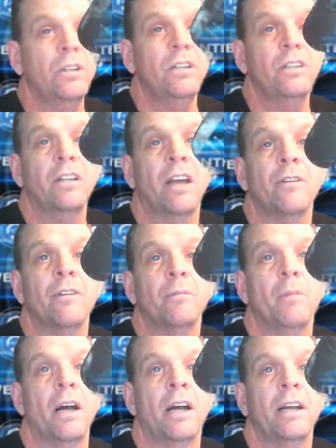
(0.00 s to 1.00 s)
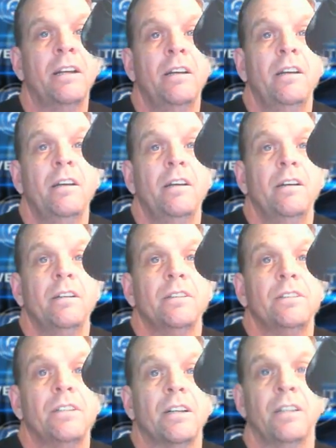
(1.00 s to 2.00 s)
together by
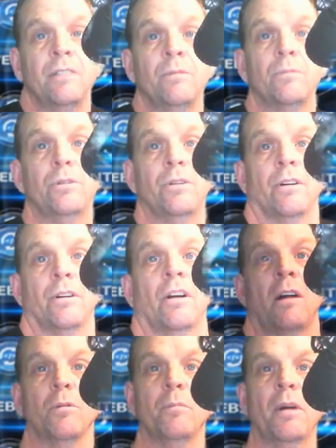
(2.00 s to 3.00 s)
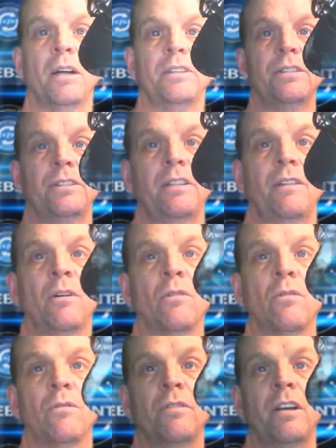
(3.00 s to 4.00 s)
sticking to their compromises done
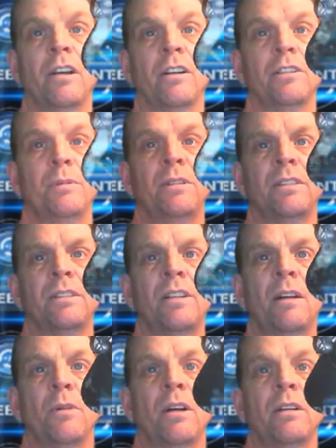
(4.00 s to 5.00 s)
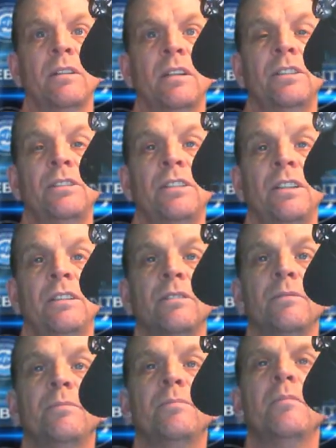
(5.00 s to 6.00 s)
over the years, but this time around they just didn't.
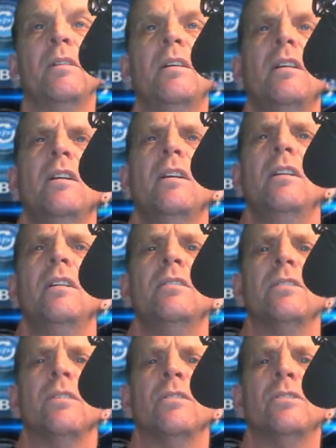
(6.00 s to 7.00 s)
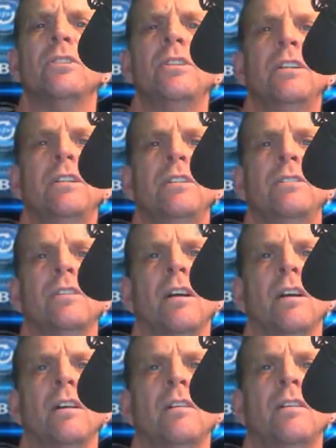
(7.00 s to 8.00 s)
She's
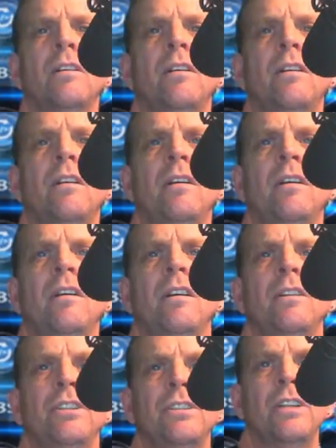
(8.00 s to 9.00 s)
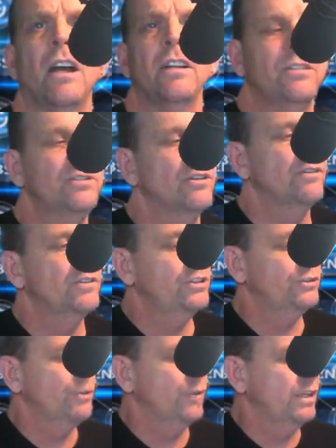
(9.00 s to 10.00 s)
got service
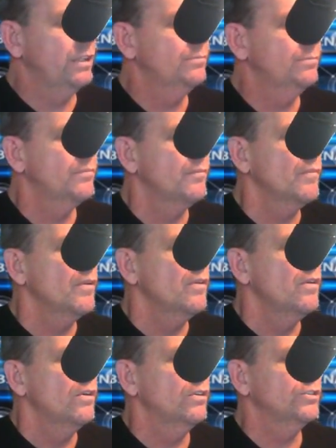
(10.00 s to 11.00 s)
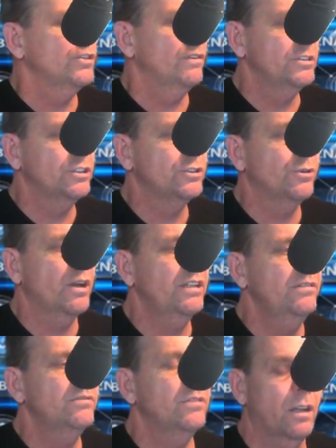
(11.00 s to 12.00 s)
and training. Her service and
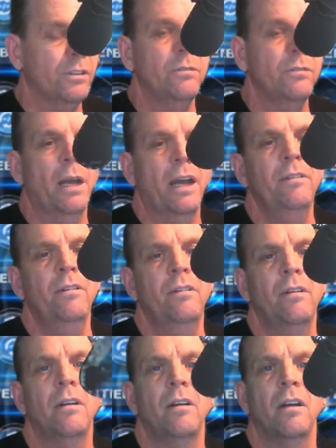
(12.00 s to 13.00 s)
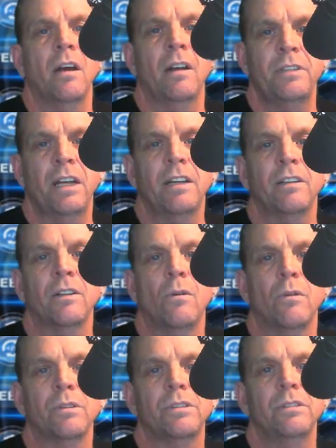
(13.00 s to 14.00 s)
training, not too bad. I've taken the
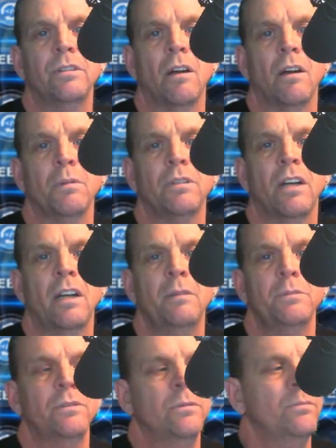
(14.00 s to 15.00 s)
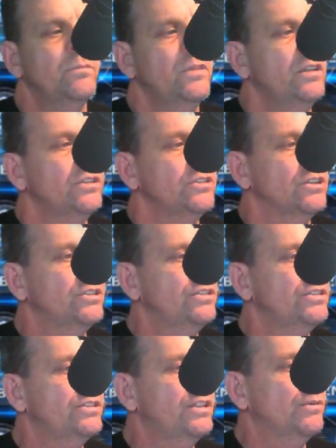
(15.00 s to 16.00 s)
courses a couple of times just to
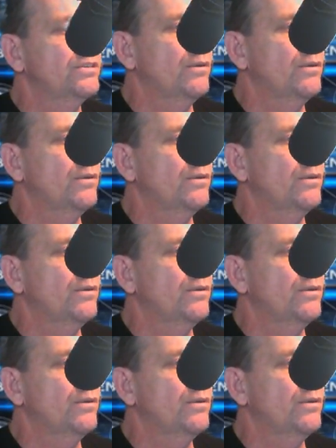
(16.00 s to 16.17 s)
see what they